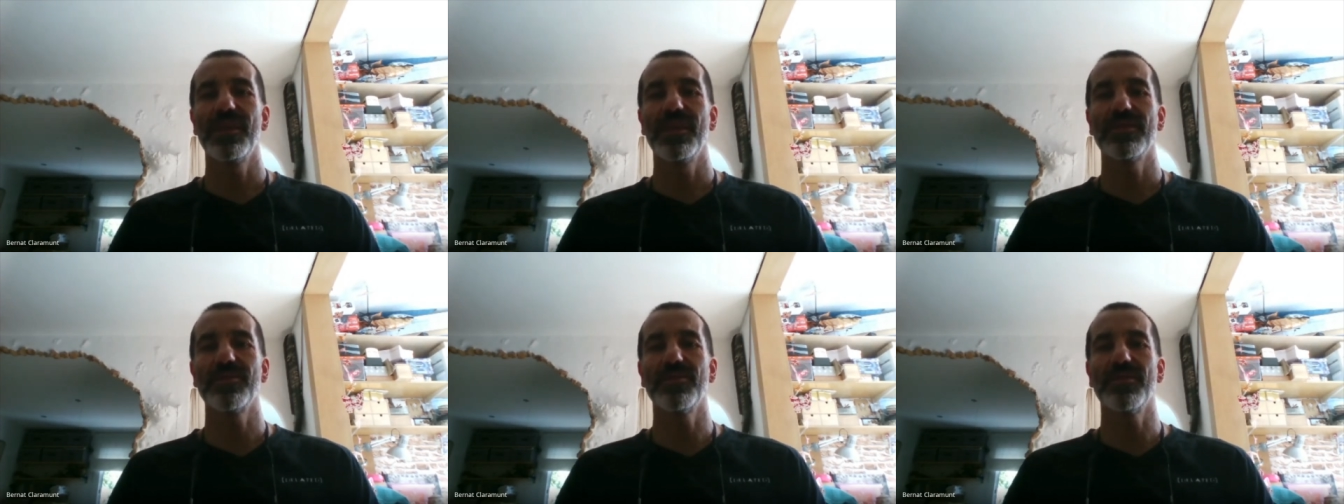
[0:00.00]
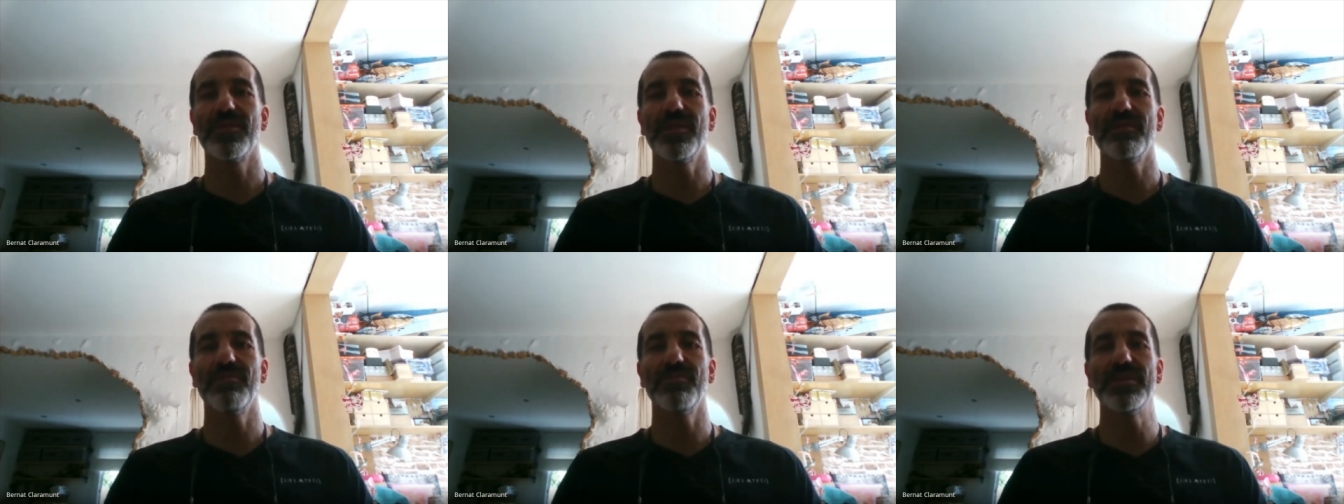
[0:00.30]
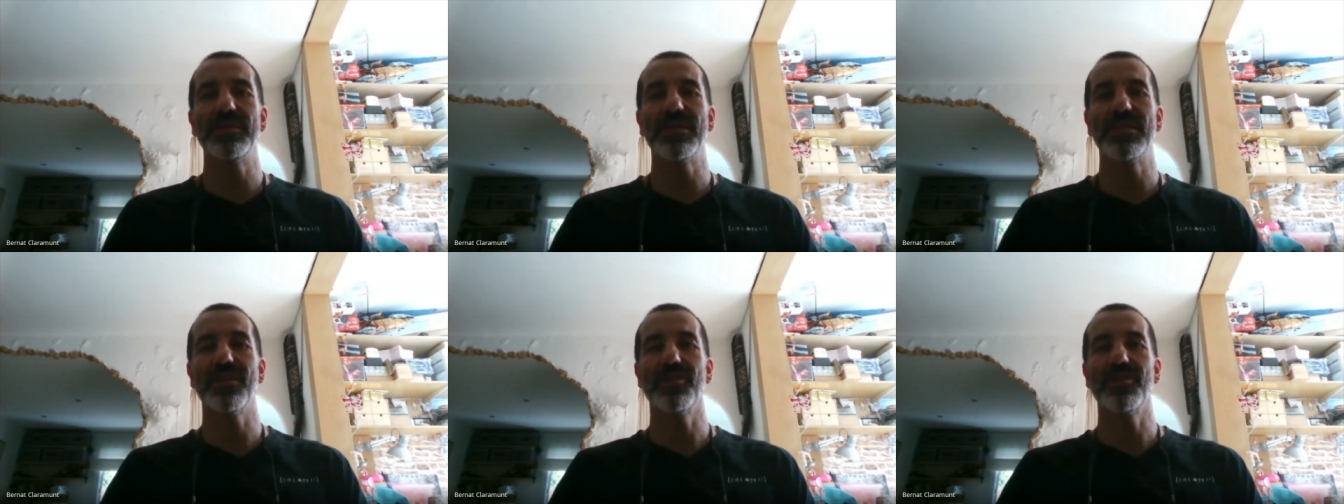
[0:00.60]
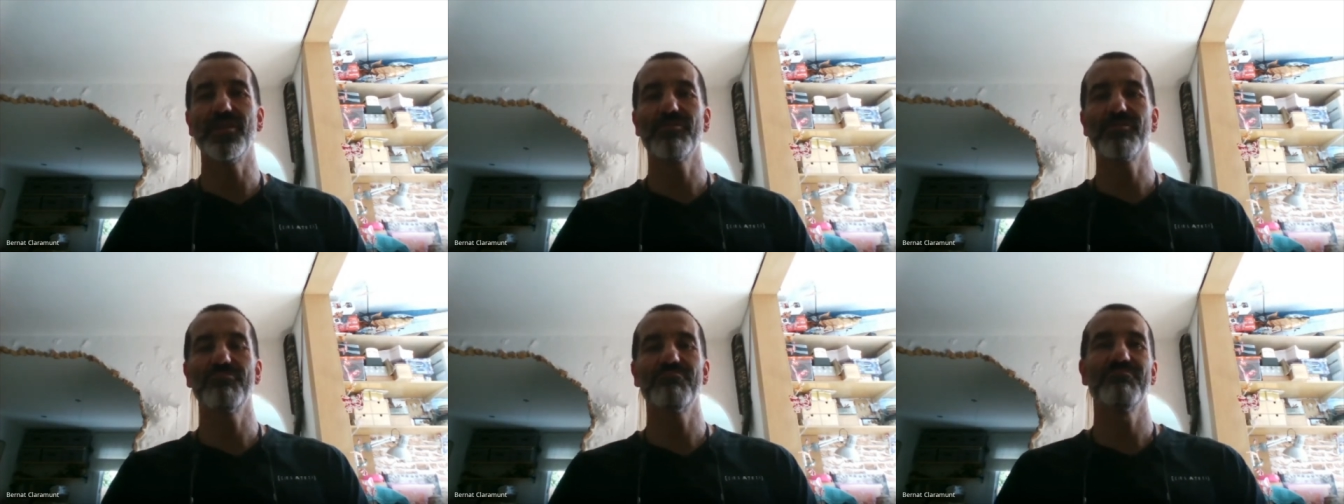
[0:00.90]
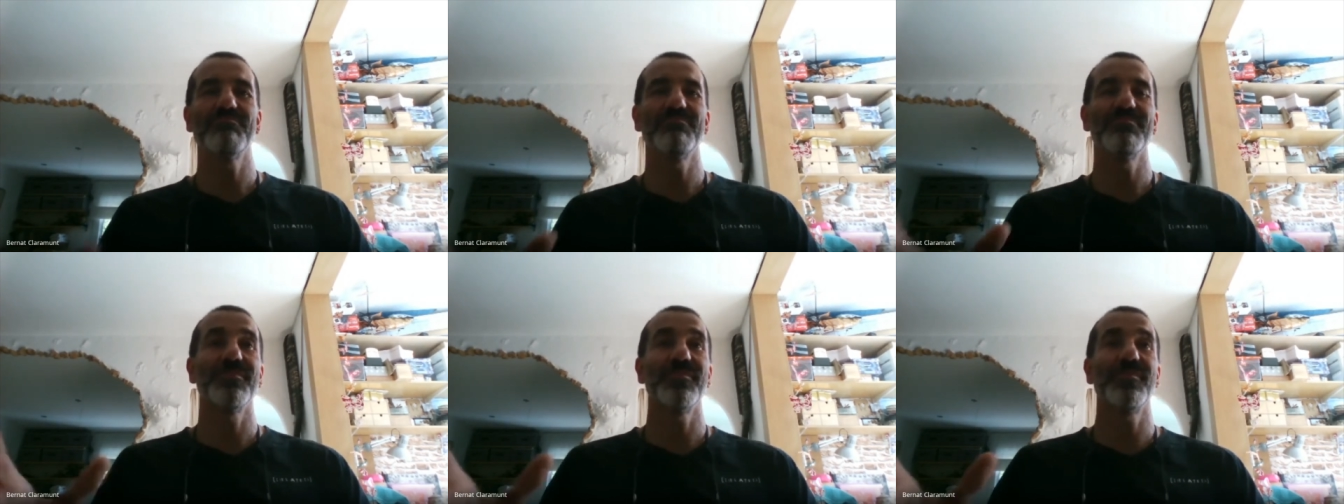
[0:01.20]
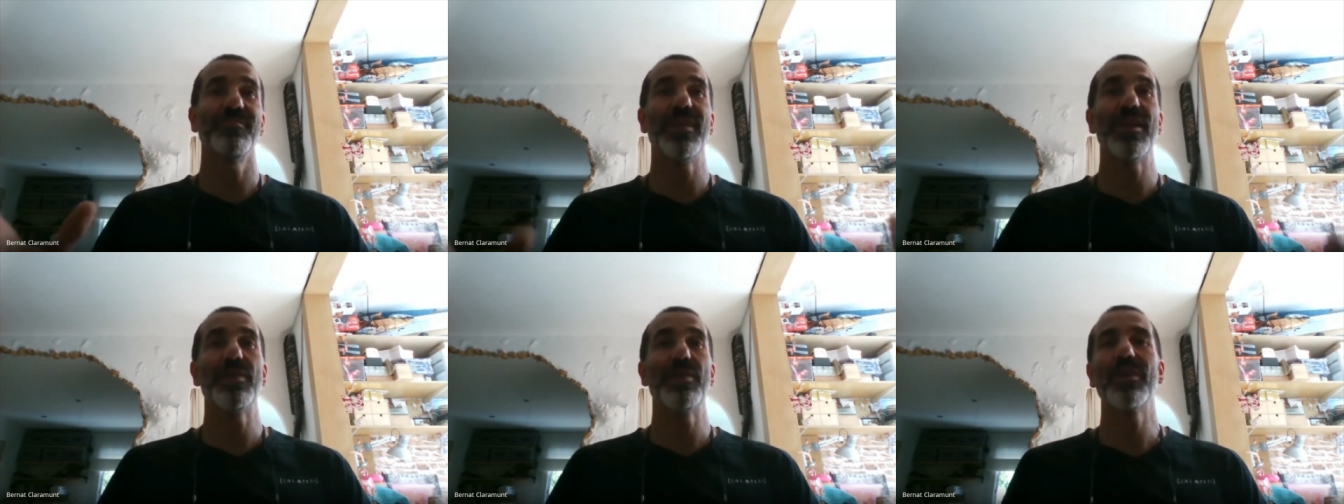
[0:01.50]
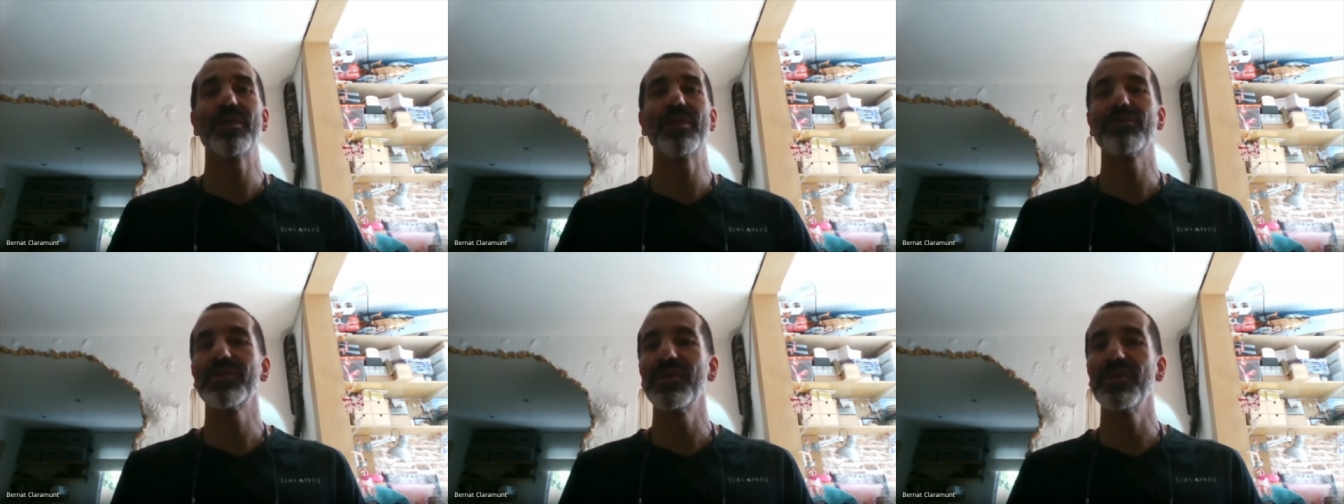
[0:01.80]
so which are not very
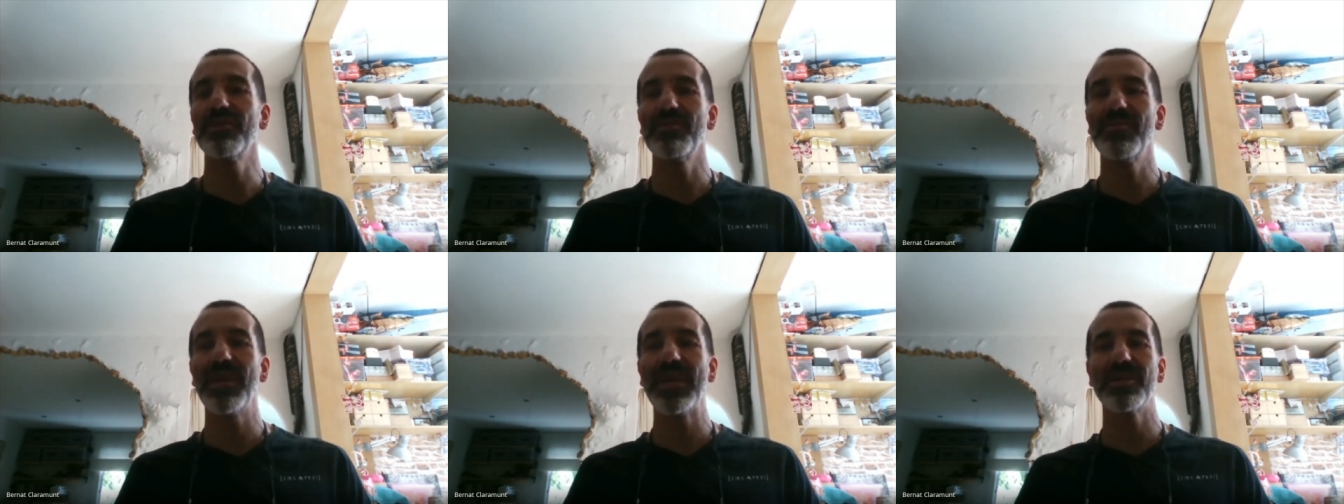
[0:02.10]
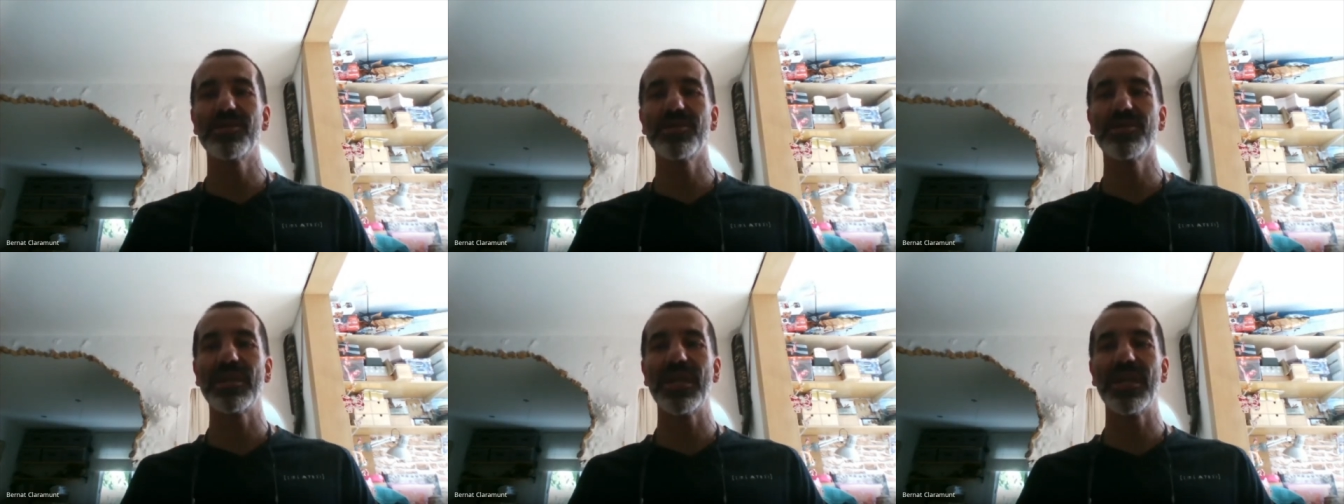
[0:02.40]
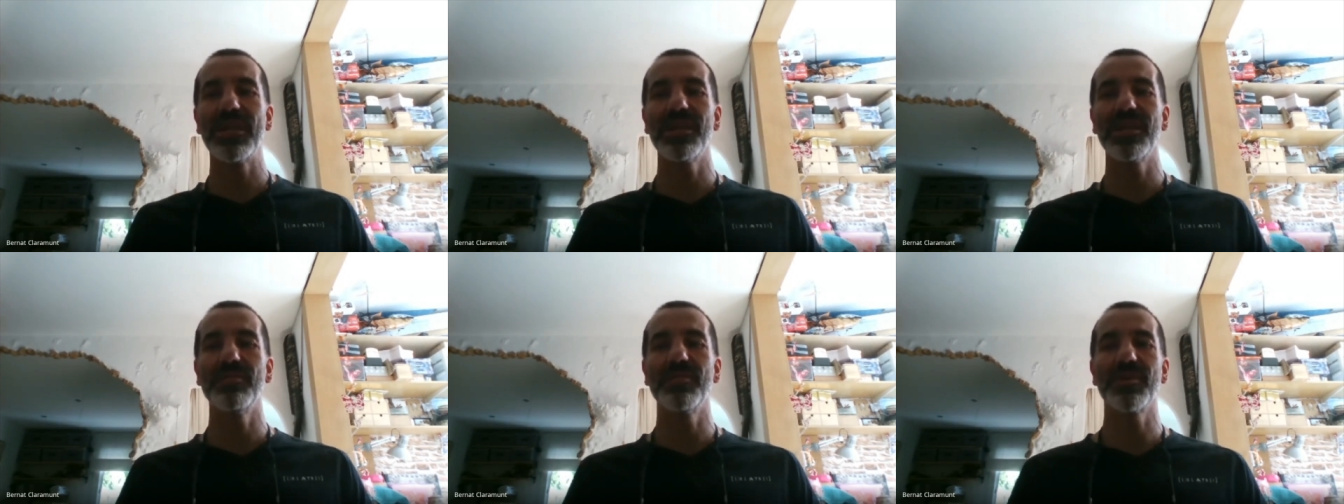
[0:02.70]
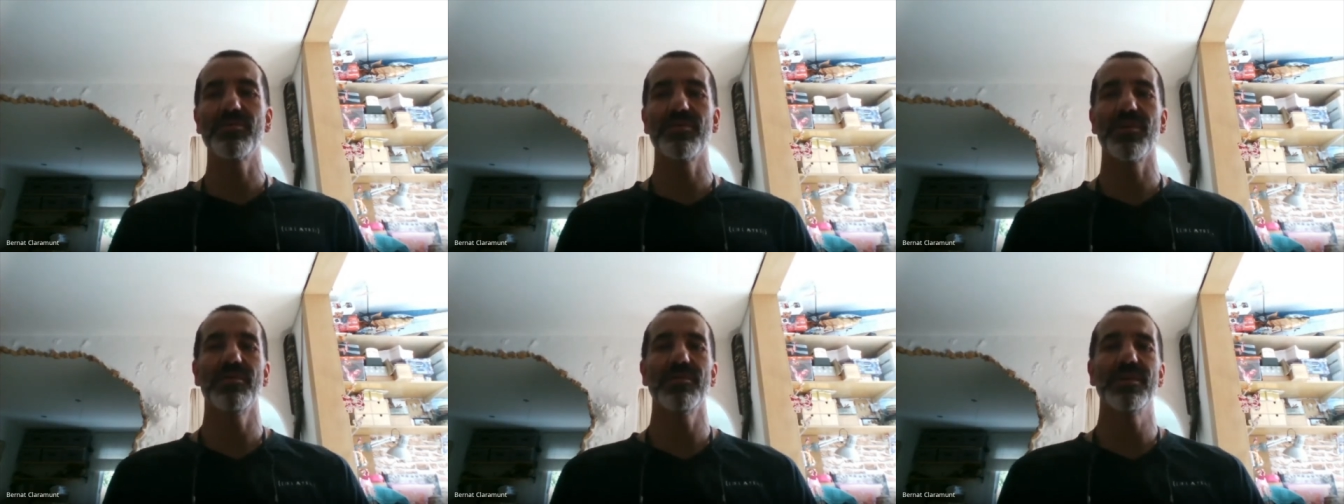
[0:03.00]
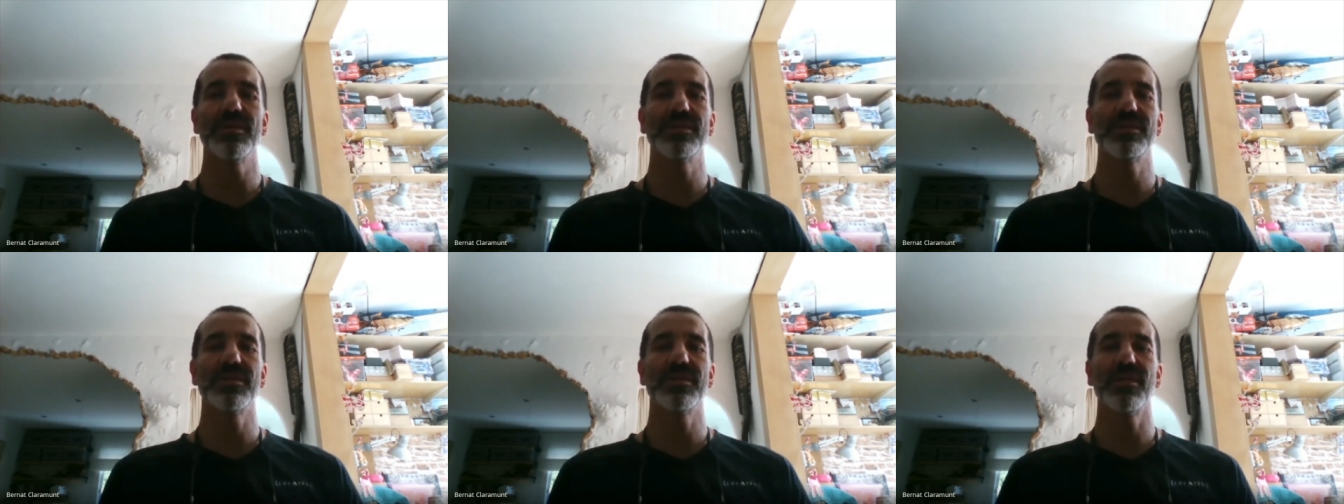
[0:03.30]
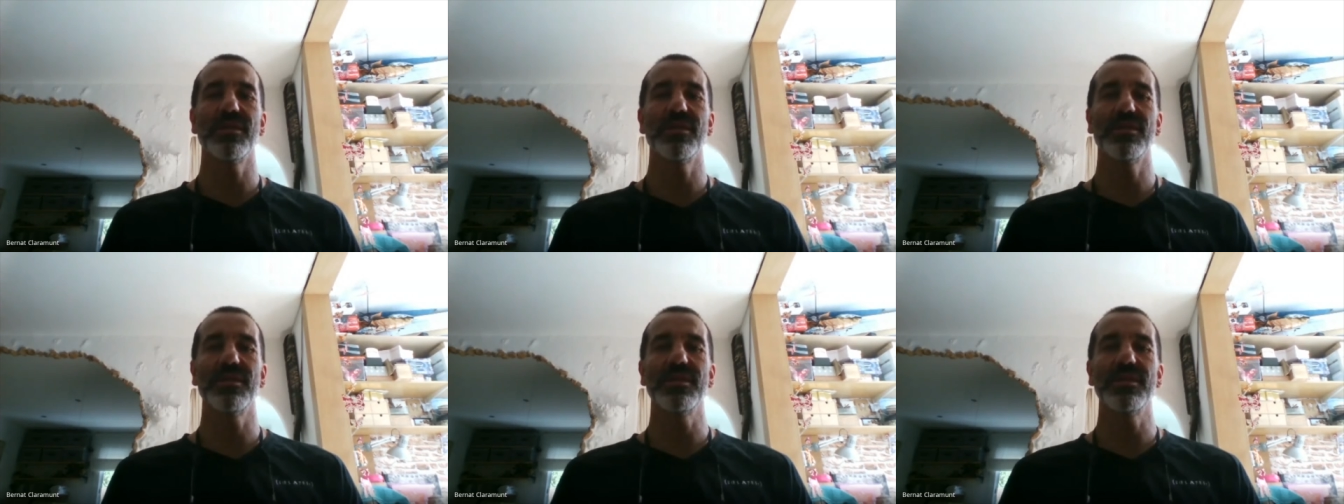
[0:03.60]
well received by the society, but probably it's uh,